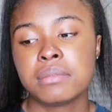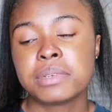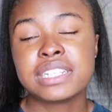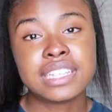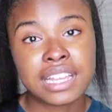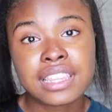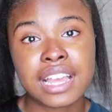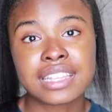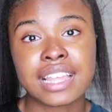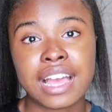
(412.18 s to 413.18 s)
be done
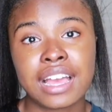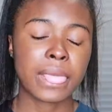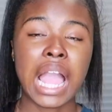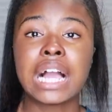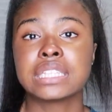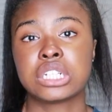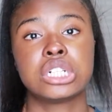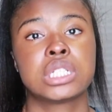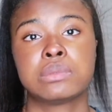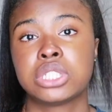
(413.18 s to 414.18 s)
like that. I
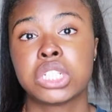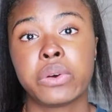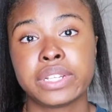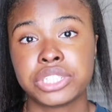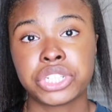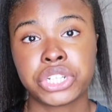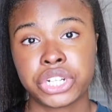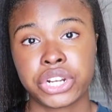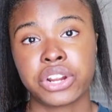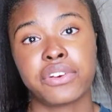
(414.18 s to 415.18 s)
literally was so
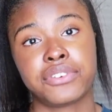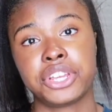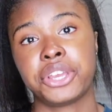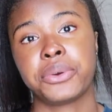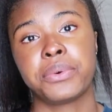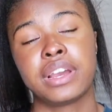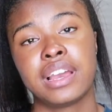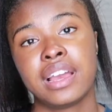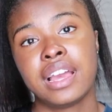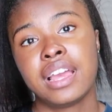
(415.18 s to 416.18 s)
insecure over you.
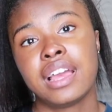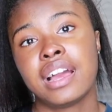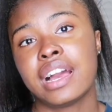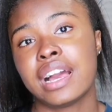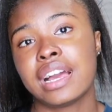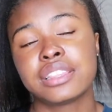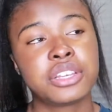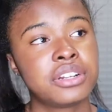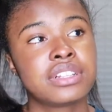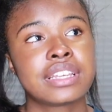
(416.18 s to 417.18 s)

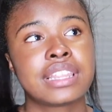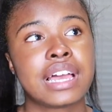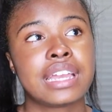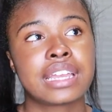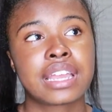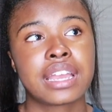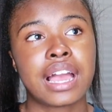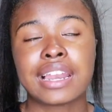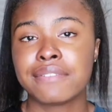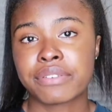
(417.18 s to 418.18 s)
Literally, like,
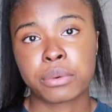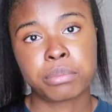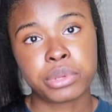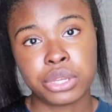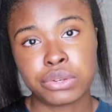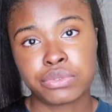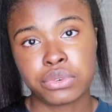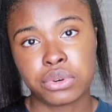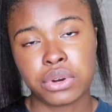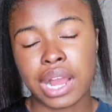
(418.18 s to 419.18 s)
I didn't feel
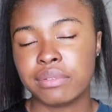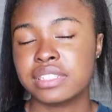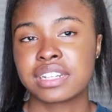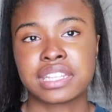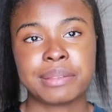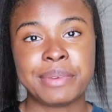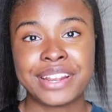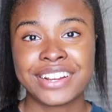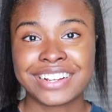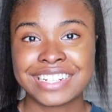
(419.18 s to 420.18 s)
beautiful. I would look in the
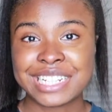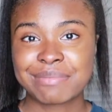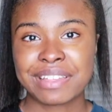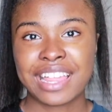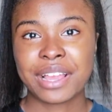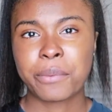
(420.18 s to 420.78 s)
mirror and just be like,